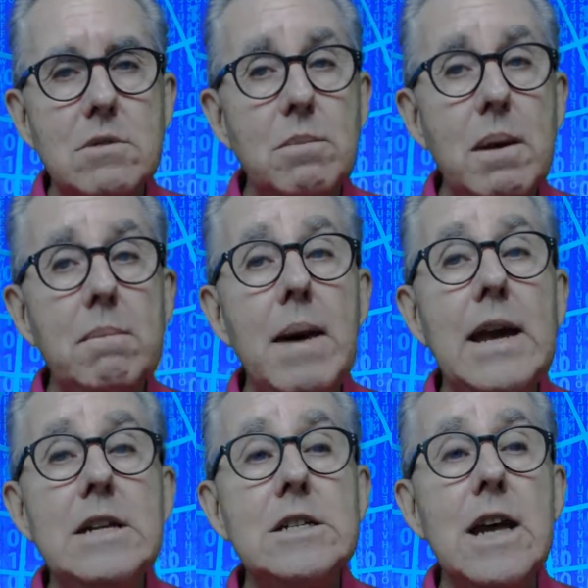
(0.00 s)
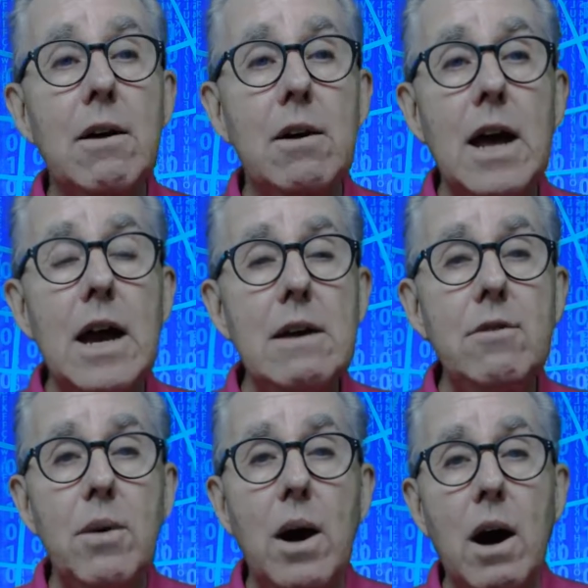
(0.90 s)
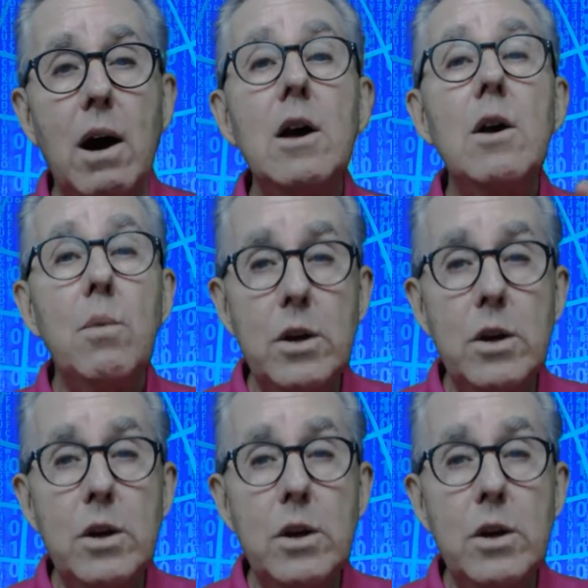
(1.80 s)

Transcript: You'll be amazed how alive you are